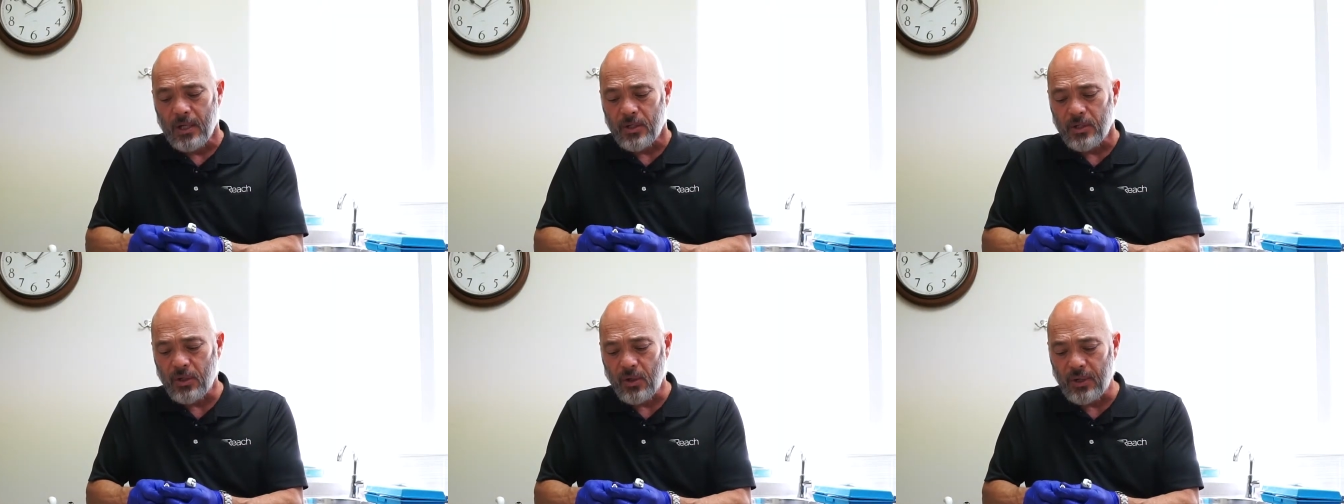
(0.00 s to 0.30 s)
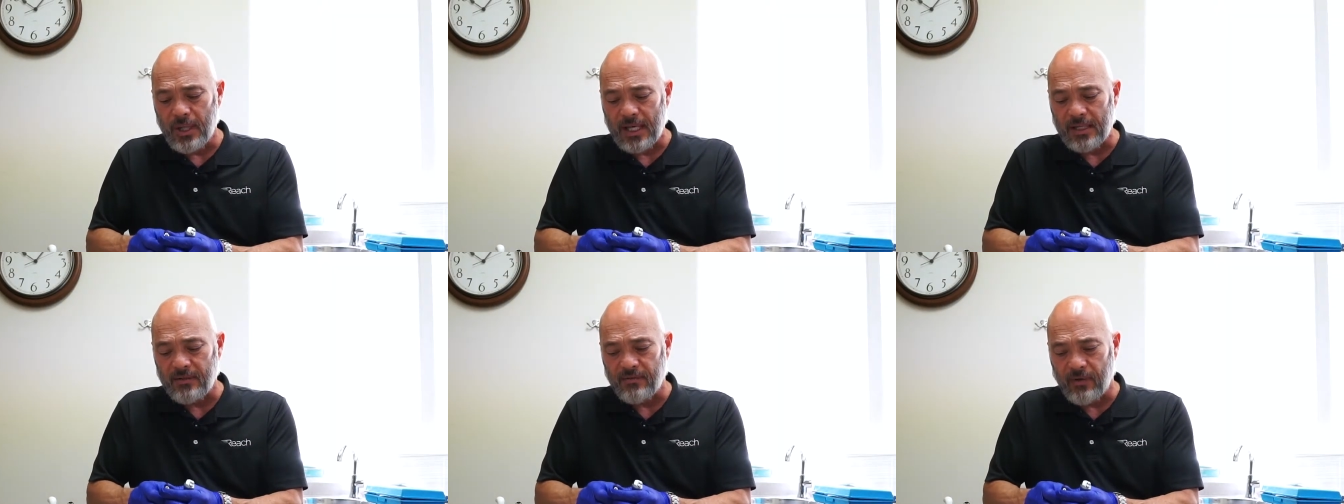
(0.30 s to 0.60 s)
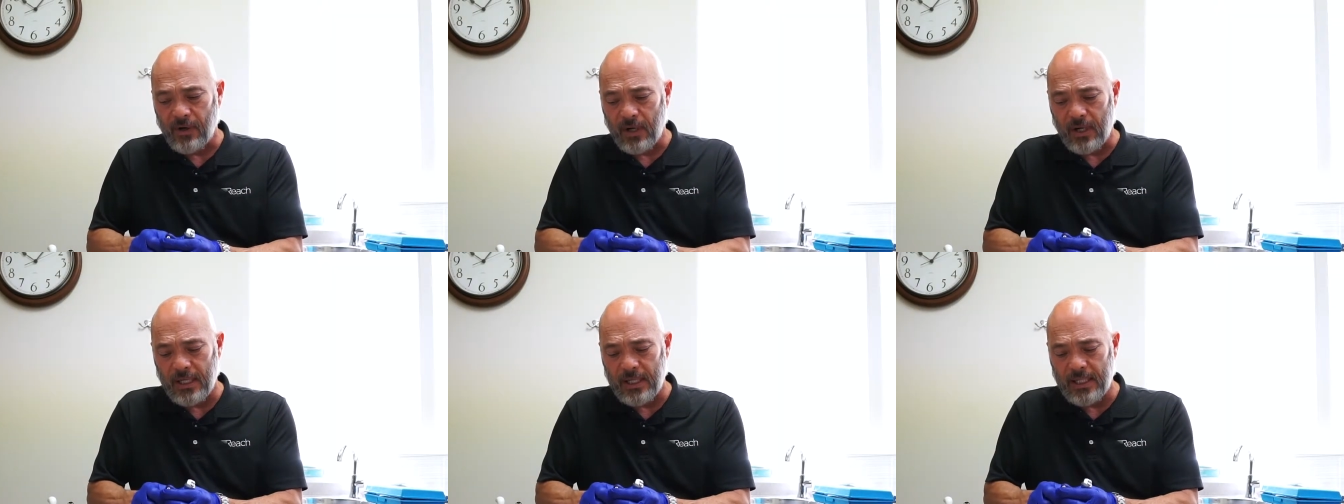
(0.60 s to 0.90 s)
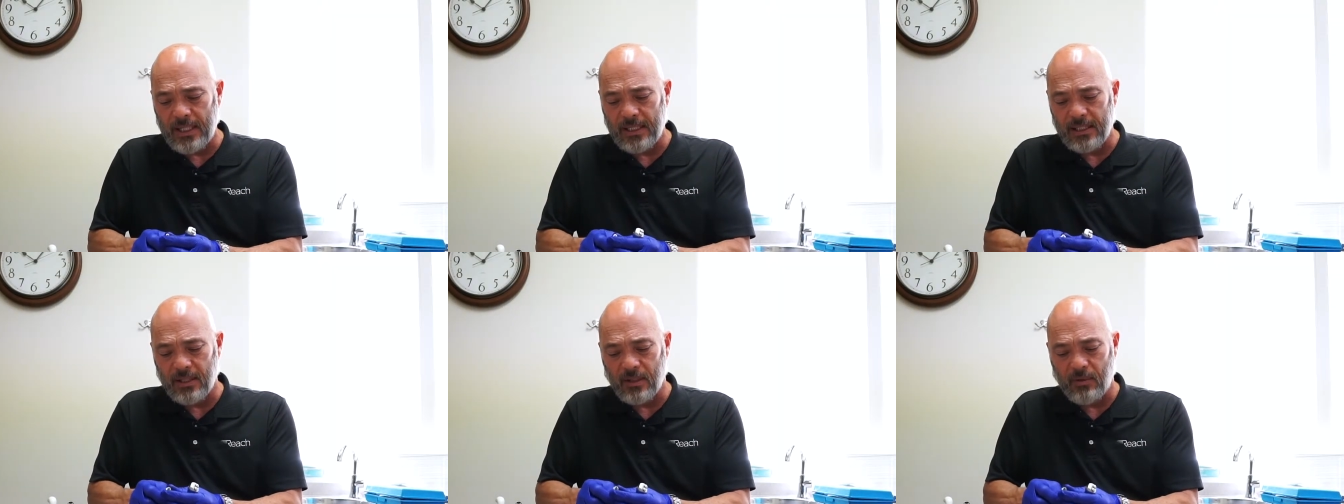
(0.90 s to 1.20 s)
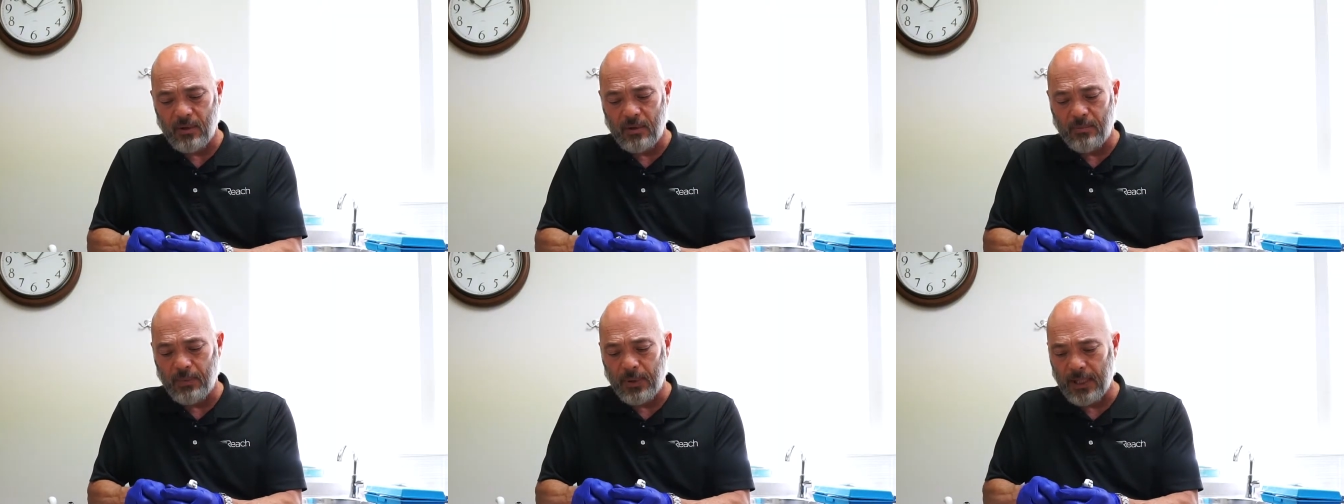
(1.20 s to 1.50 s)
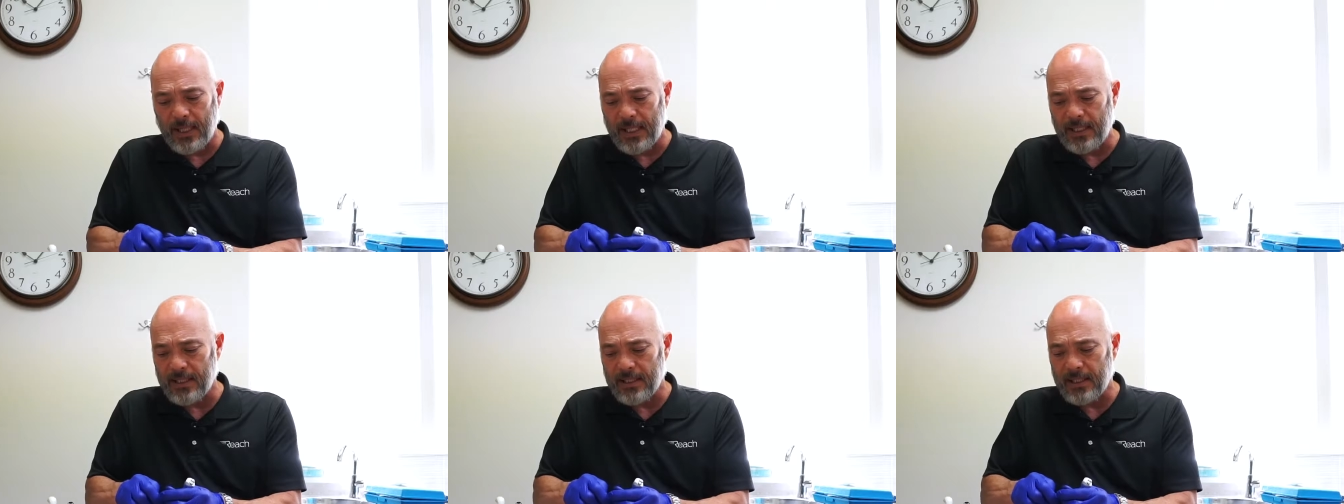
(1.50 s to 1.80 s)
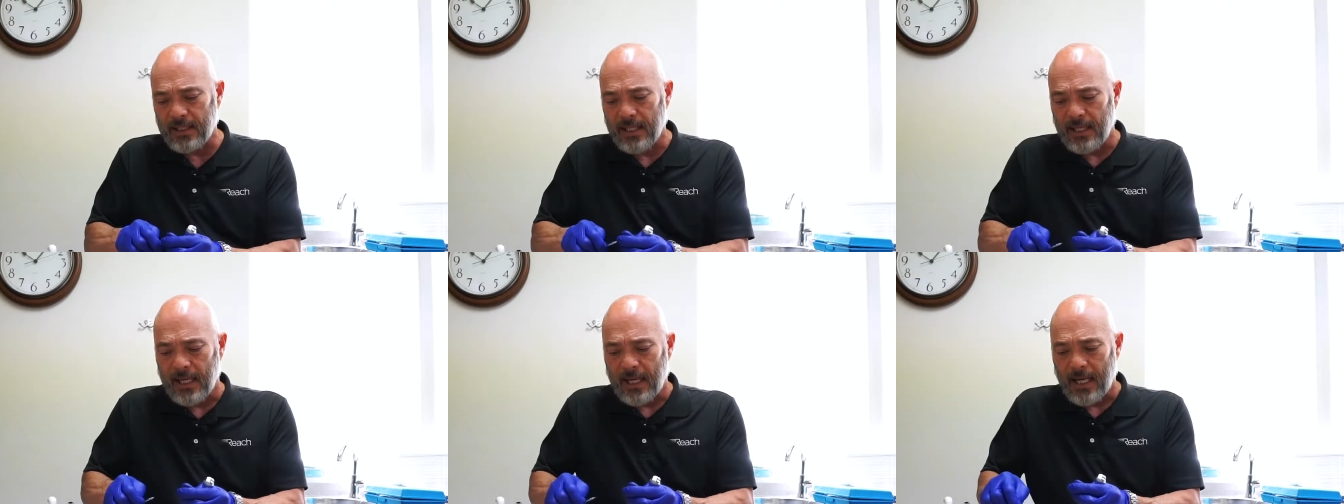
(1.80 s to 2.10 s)
So that's very easy to
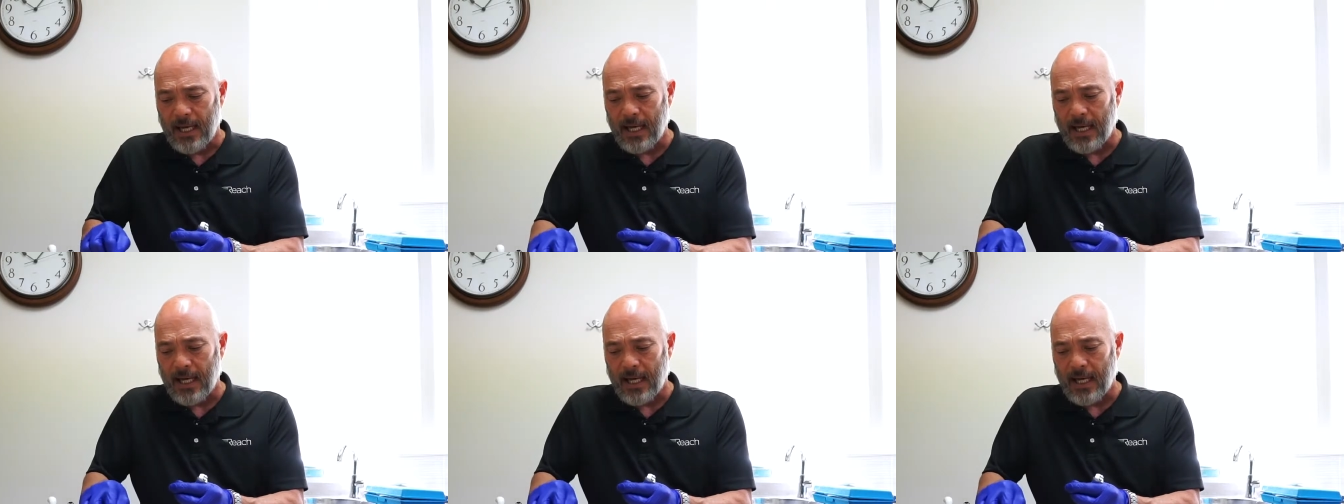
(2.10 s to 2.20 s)
replace.